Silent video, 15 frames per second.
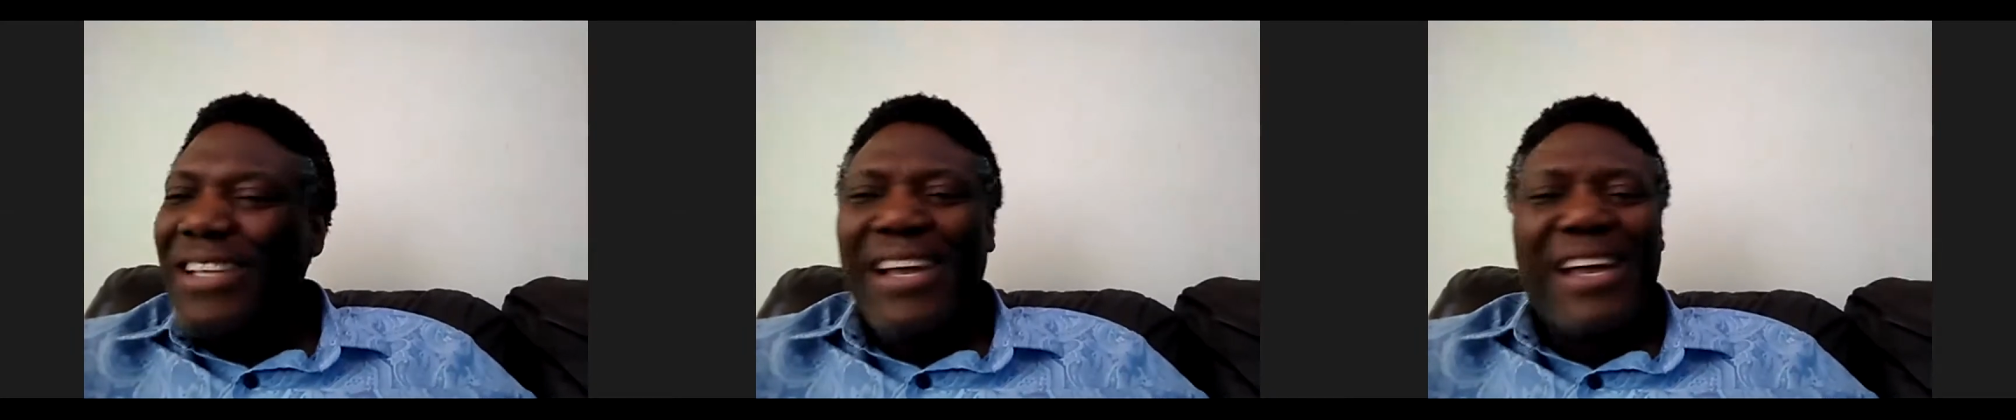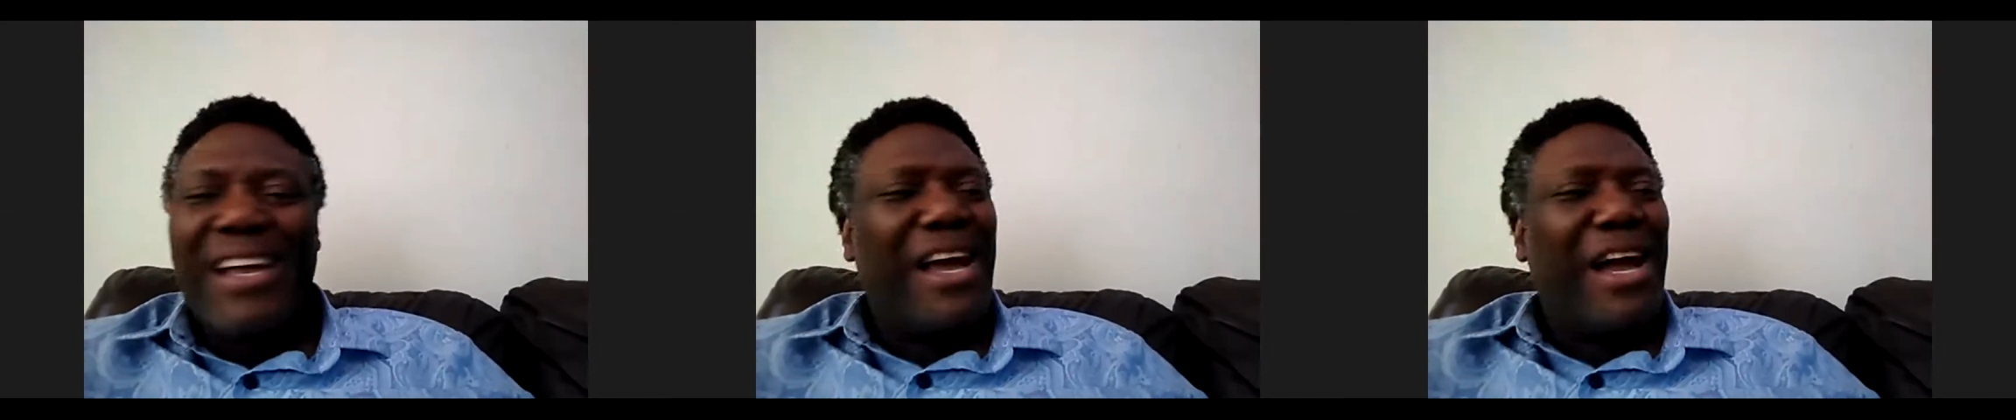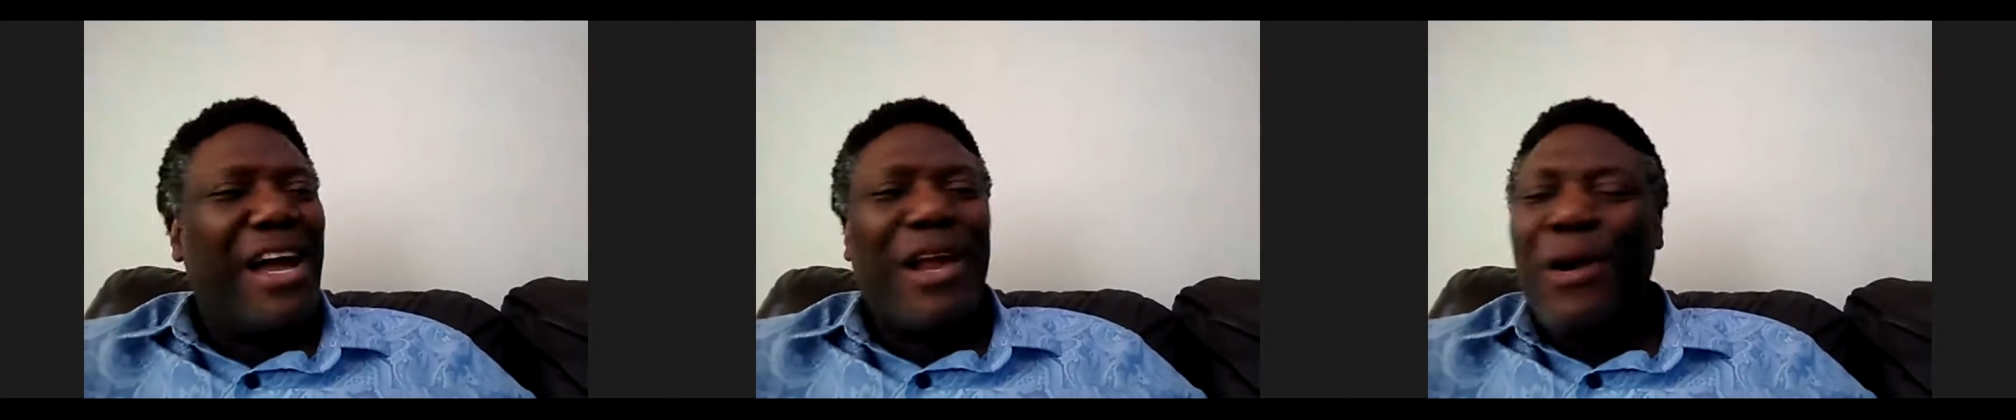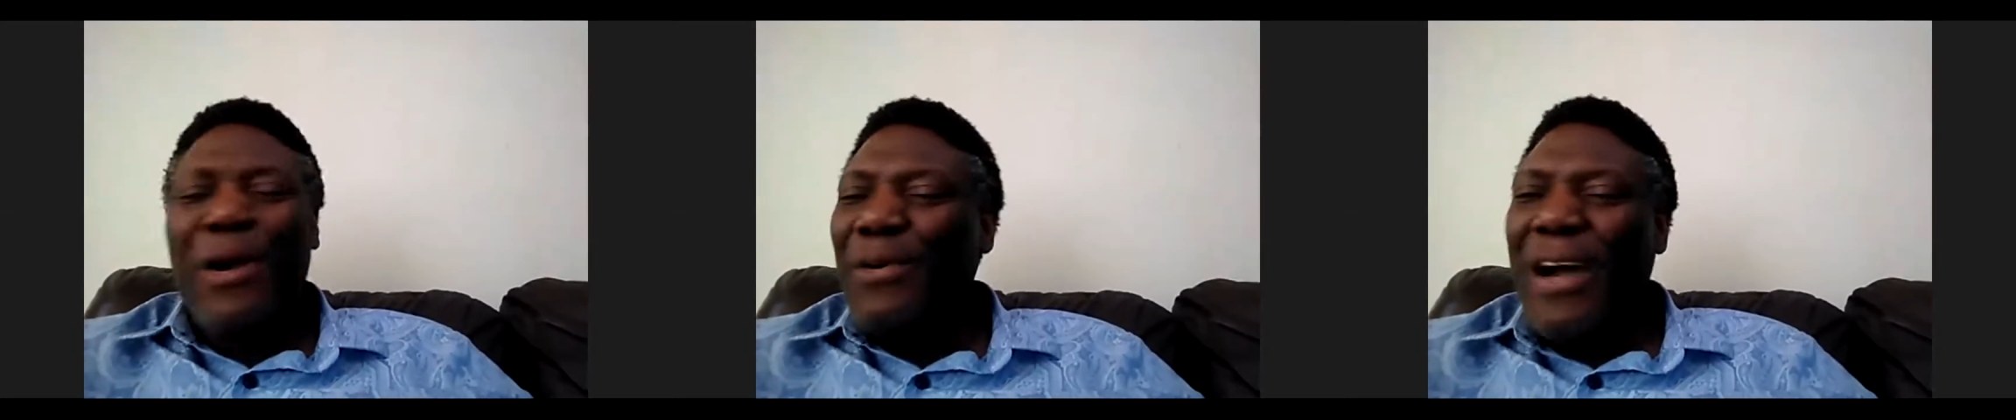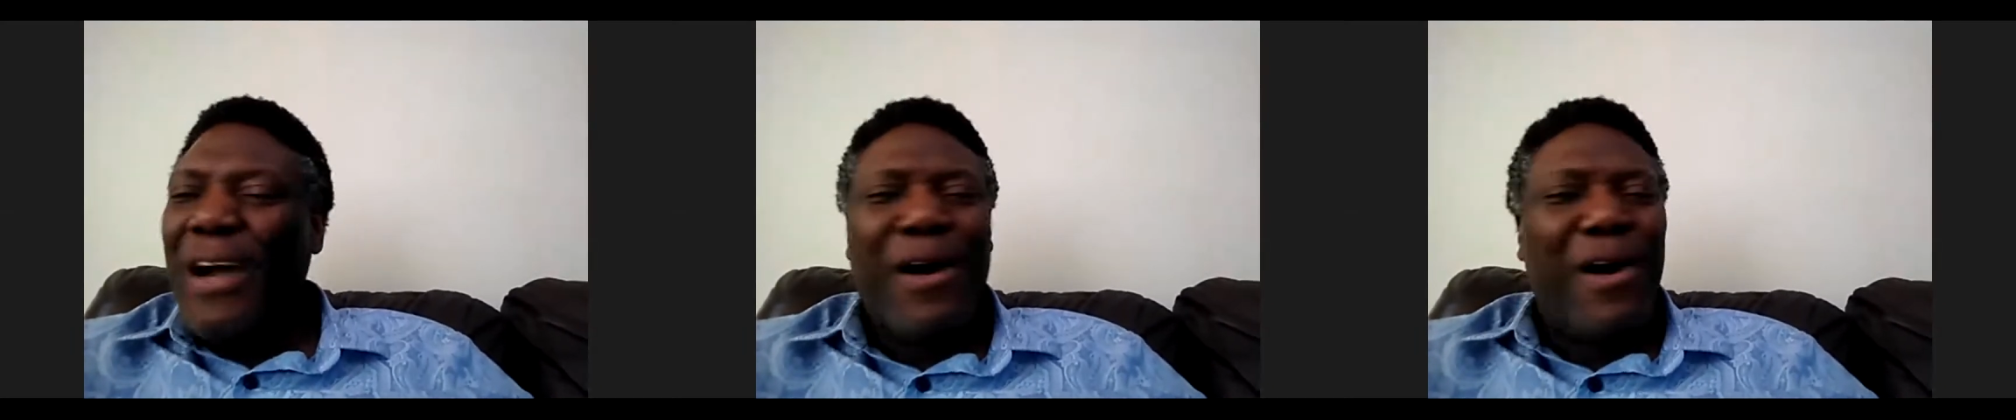he's
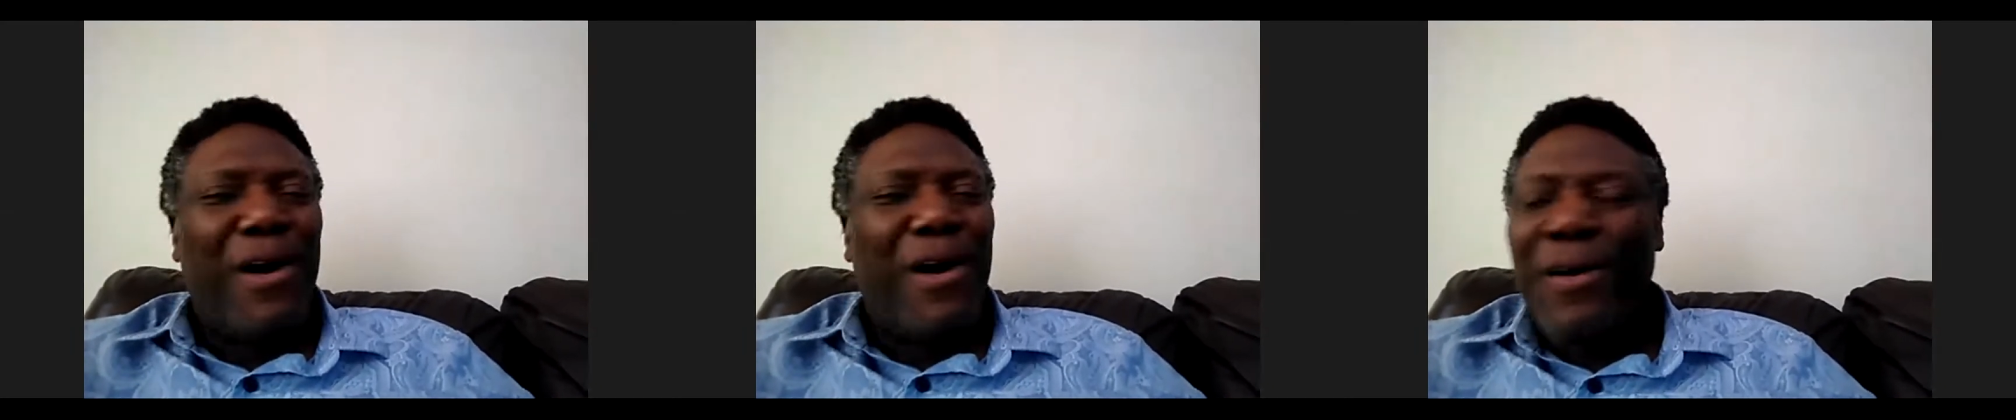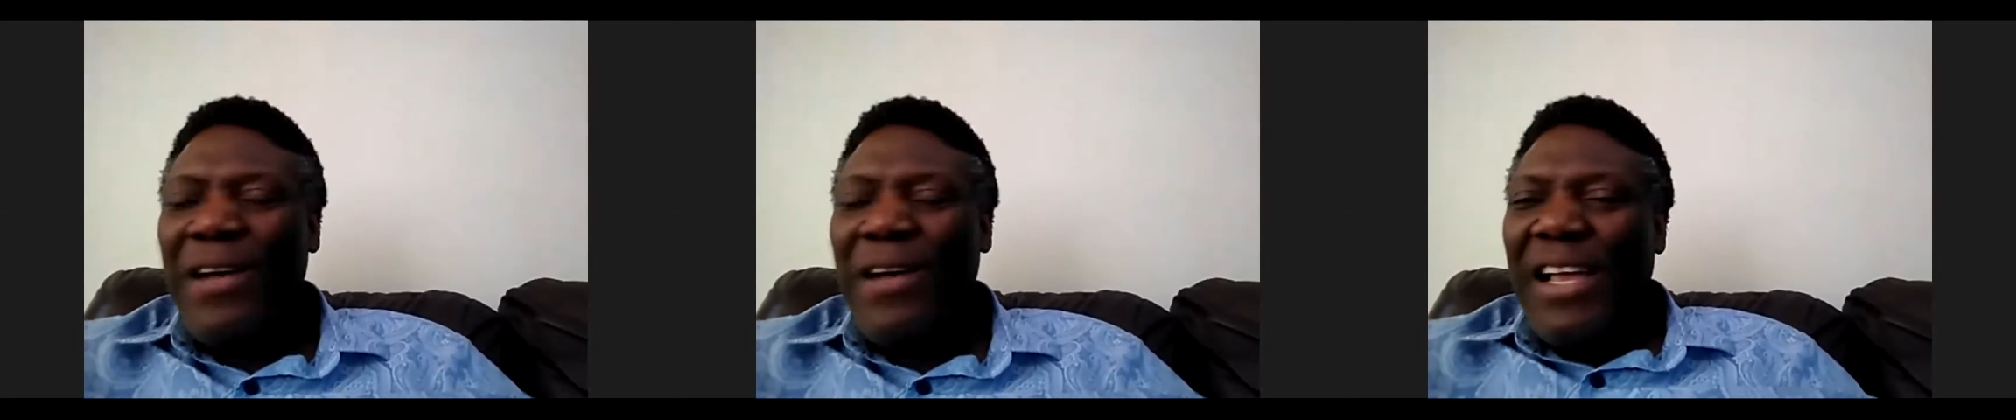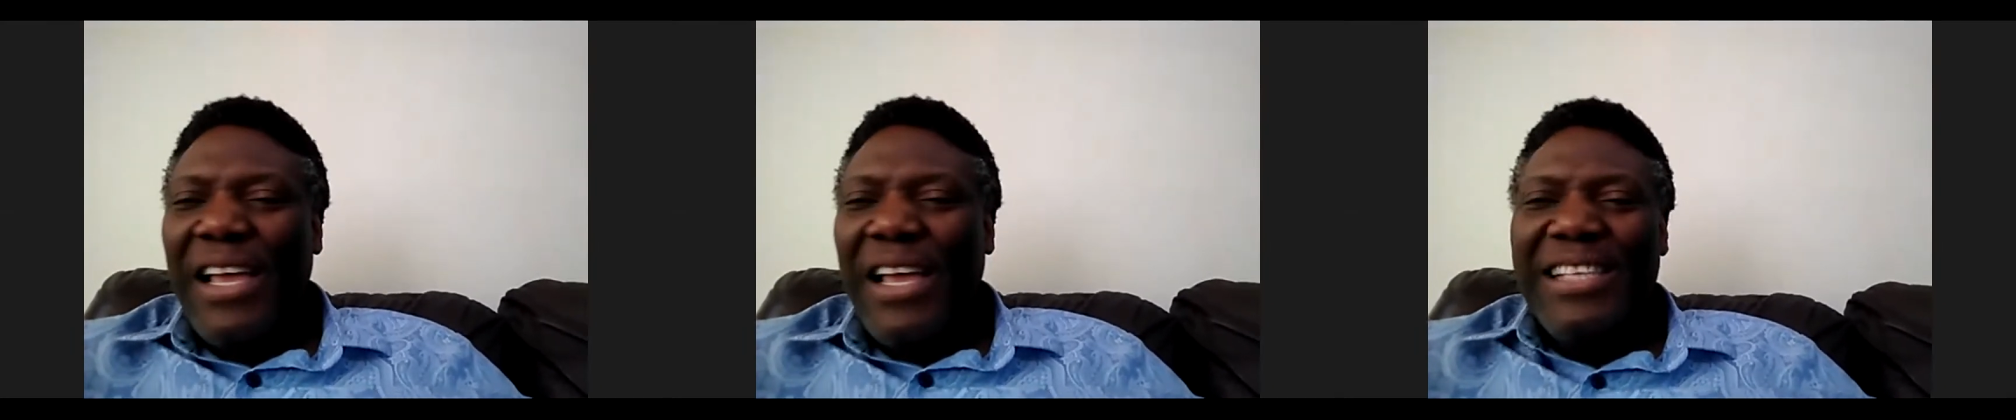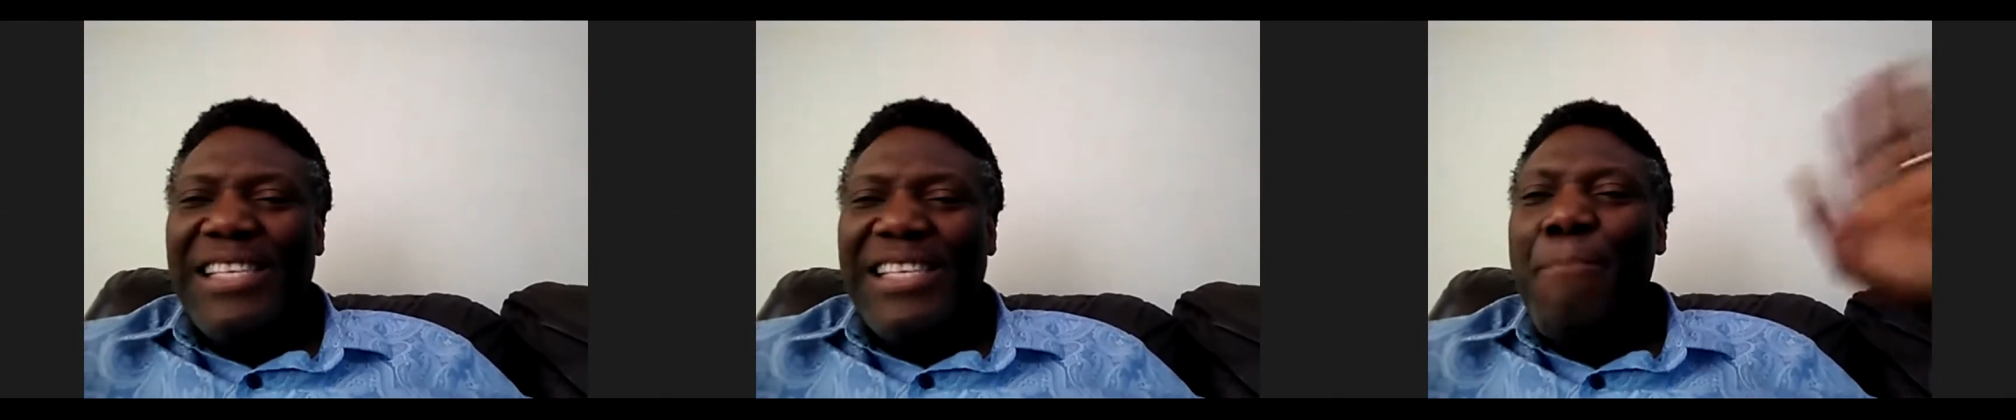a